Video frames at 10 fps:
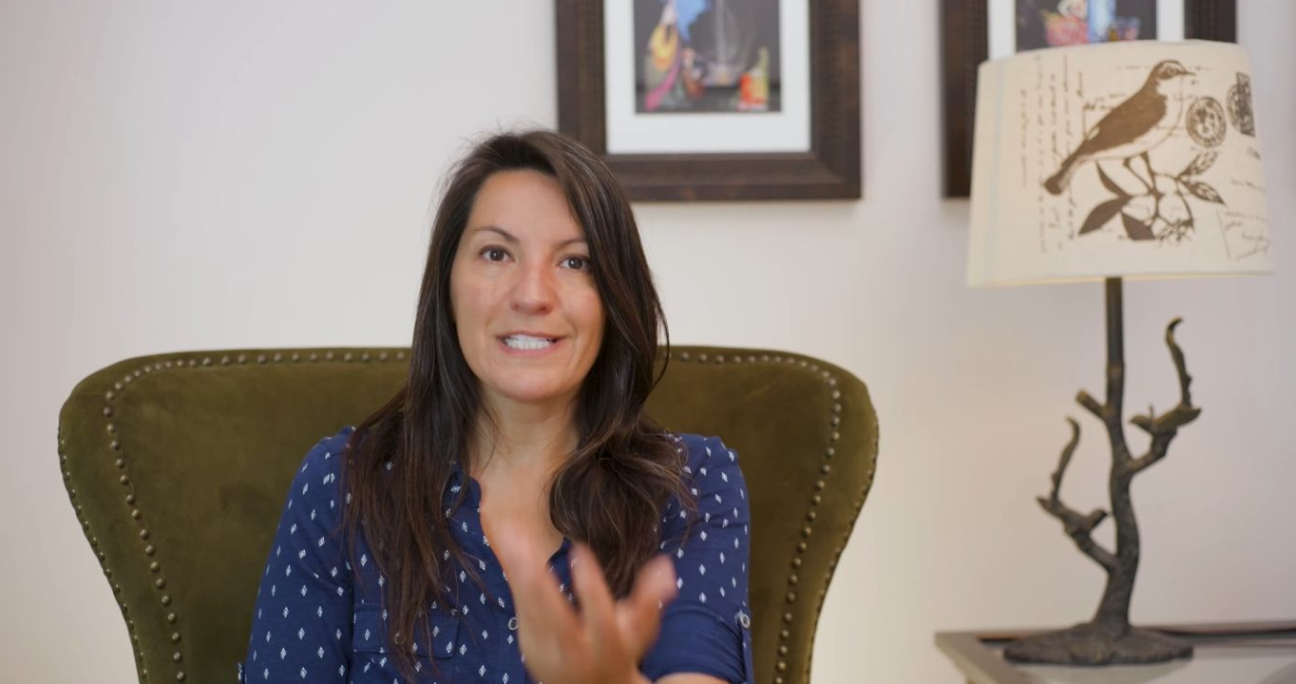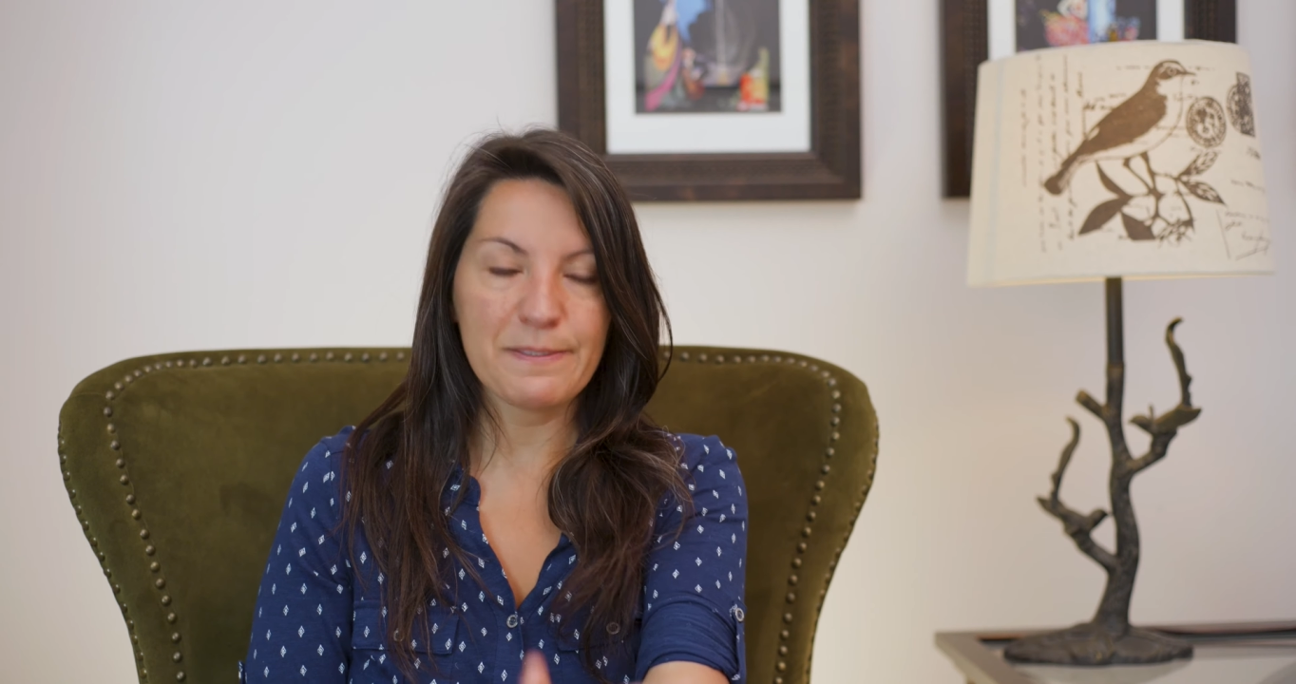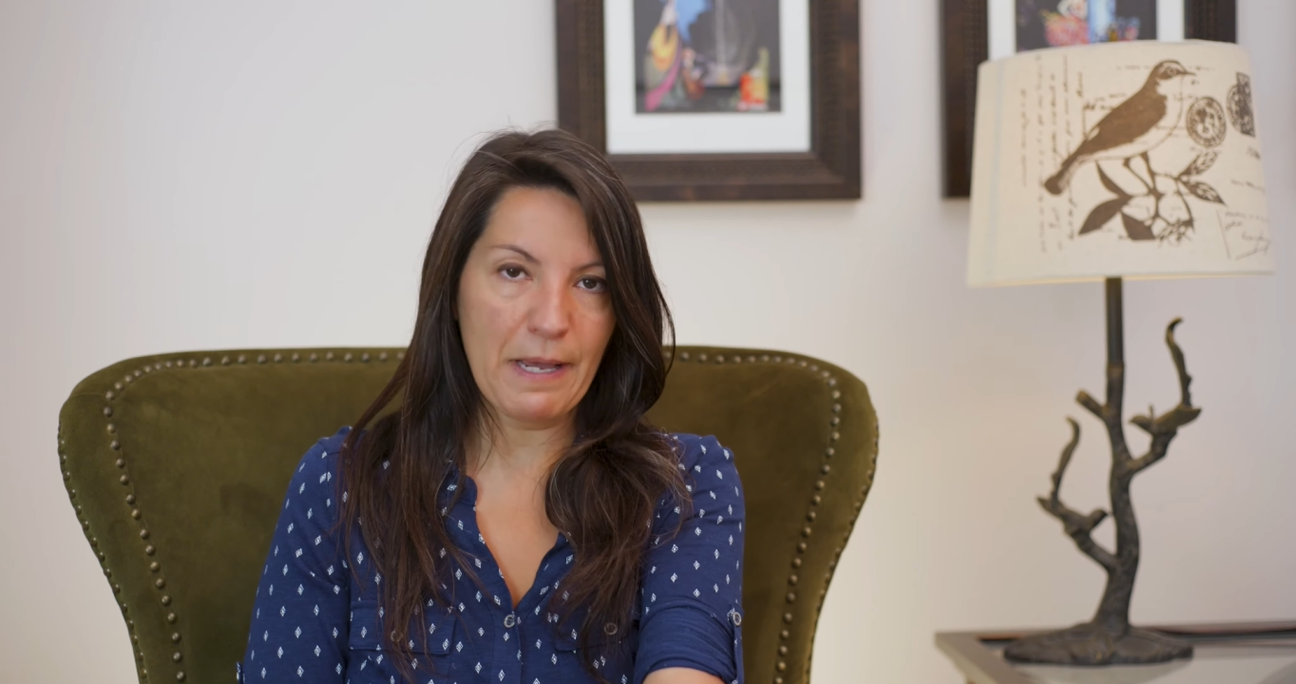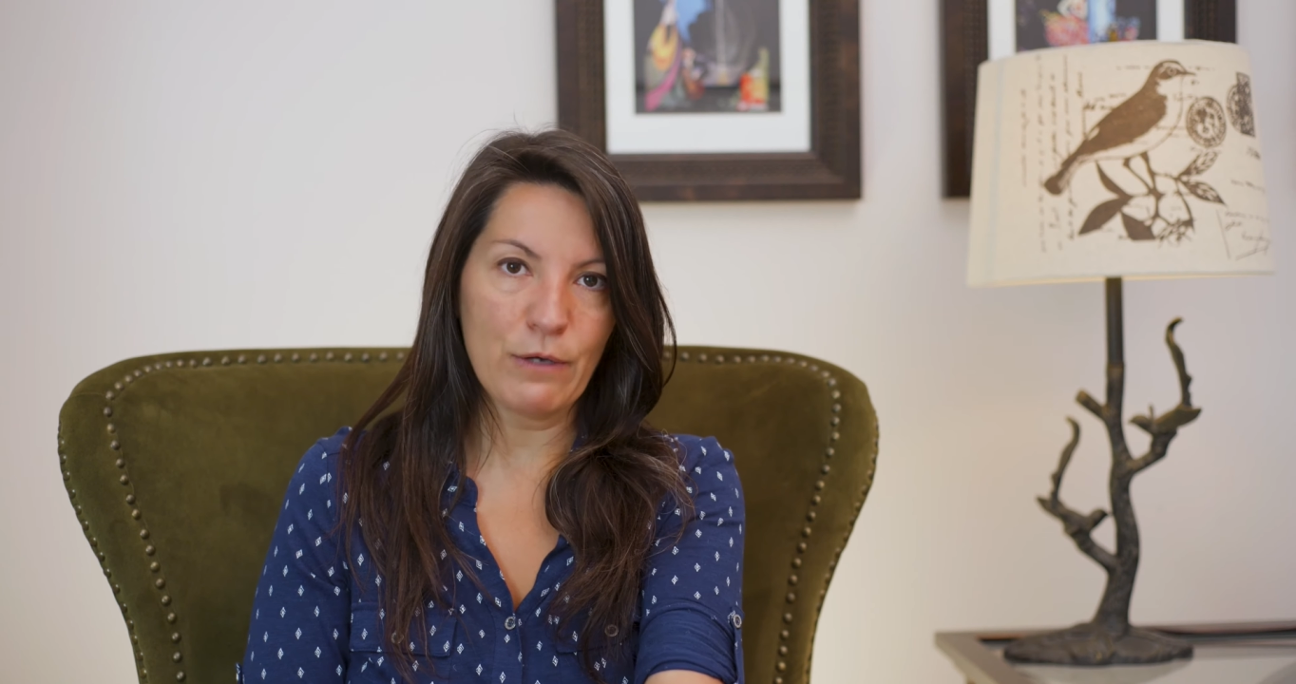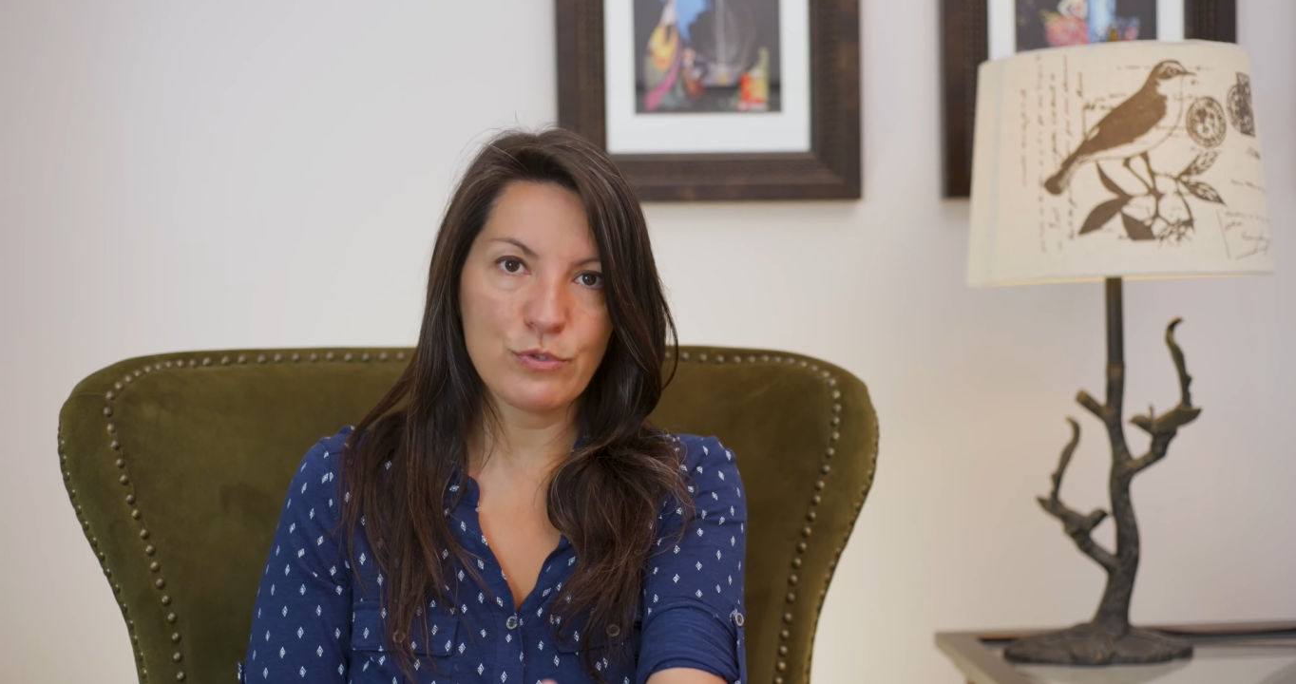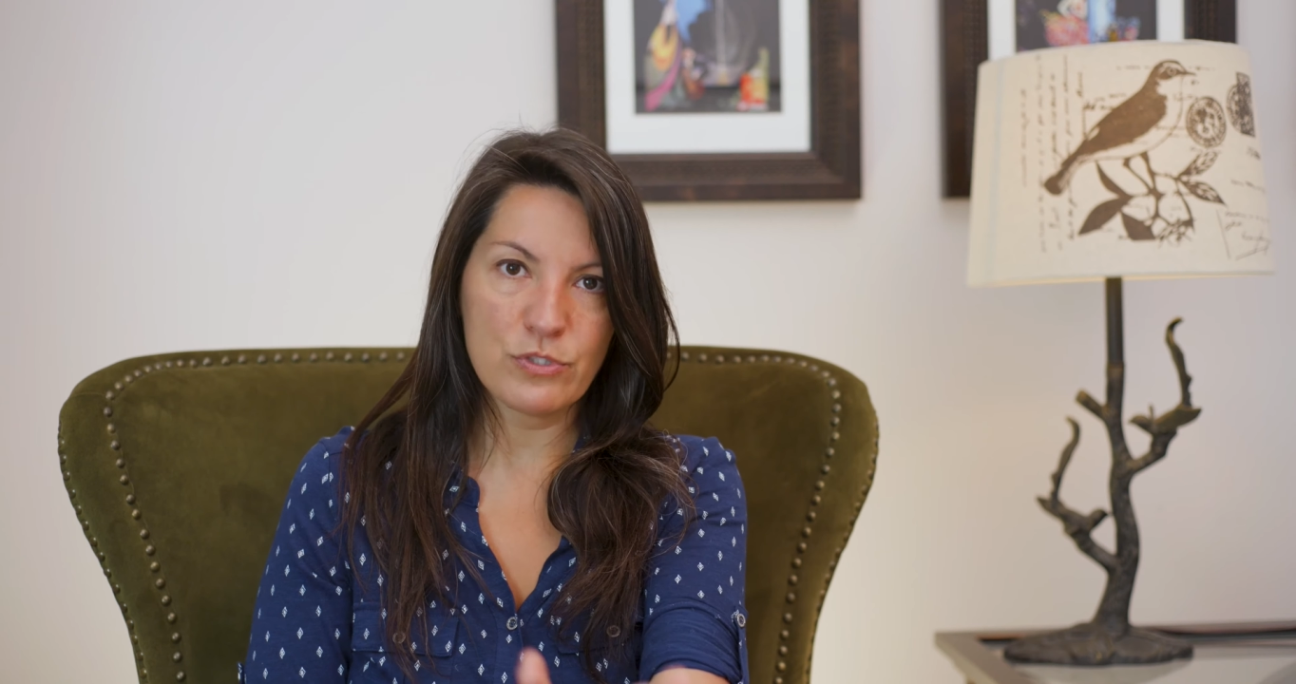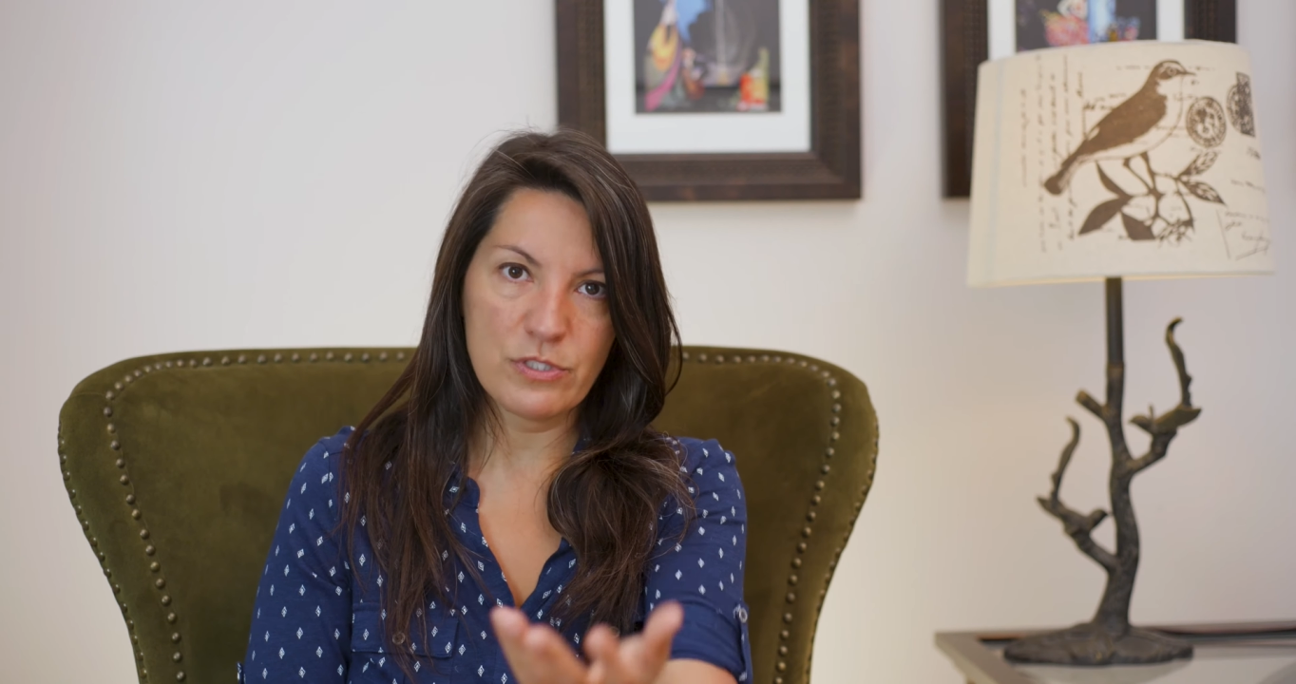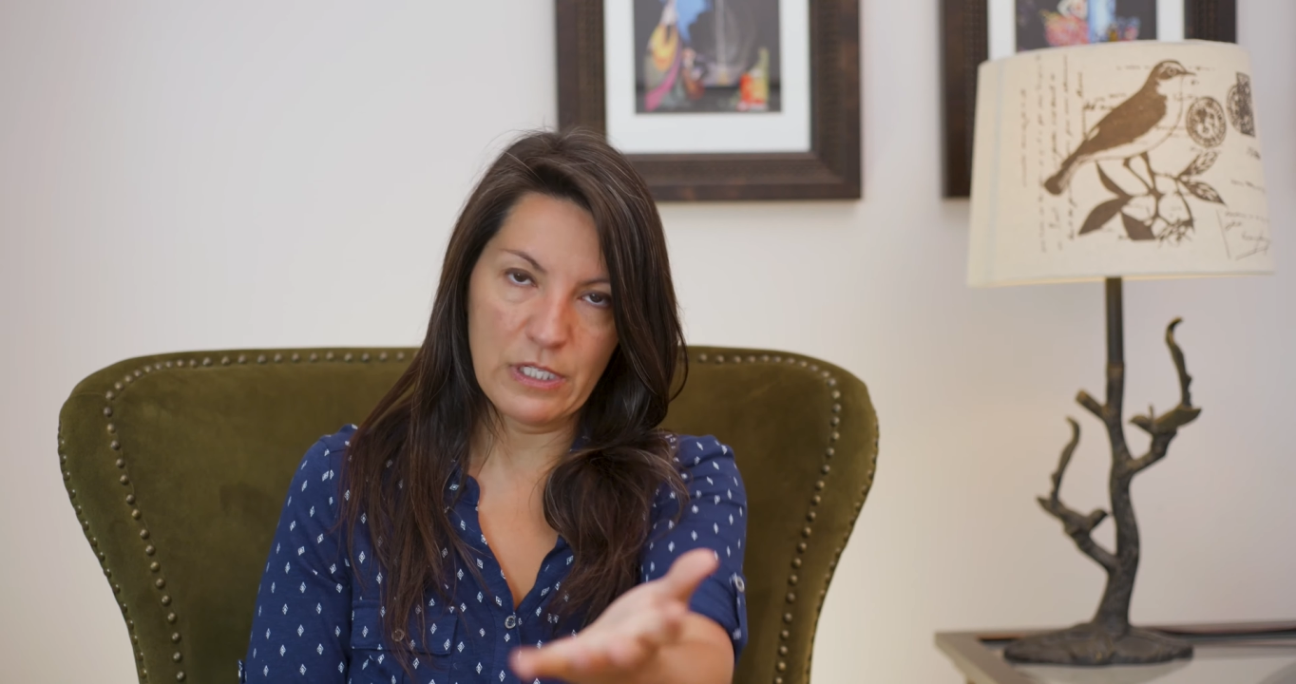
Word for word: a spouse